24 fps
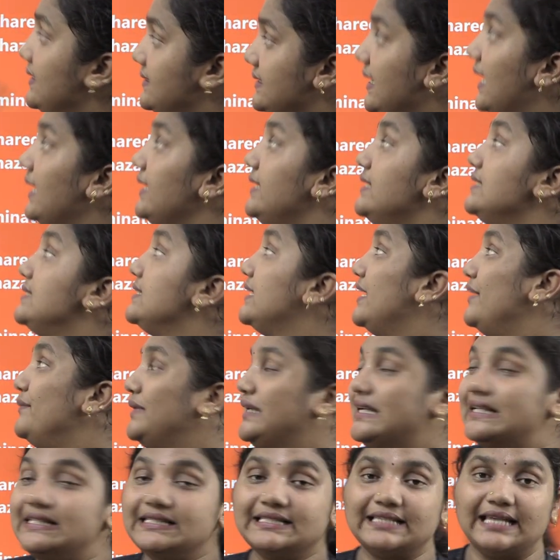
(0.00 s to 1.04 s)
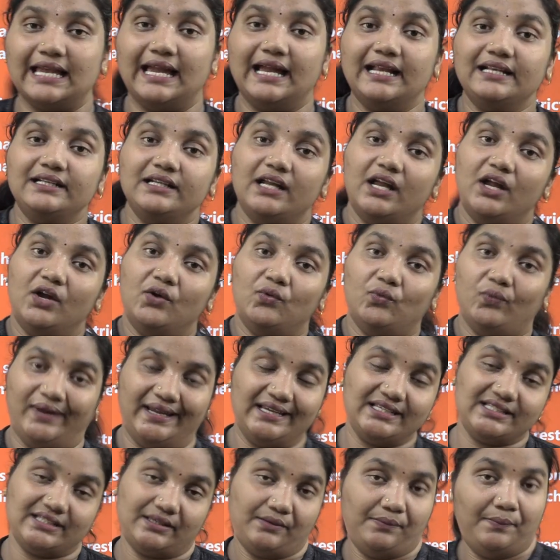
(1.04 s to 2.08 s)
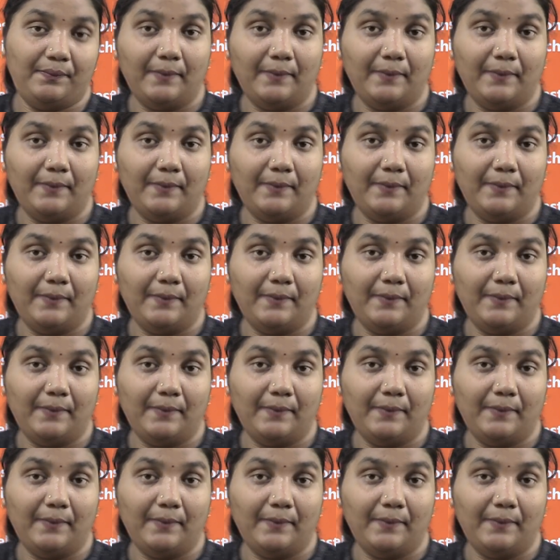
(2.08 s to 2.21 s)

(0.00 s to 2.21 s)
hazardous chemicals and waste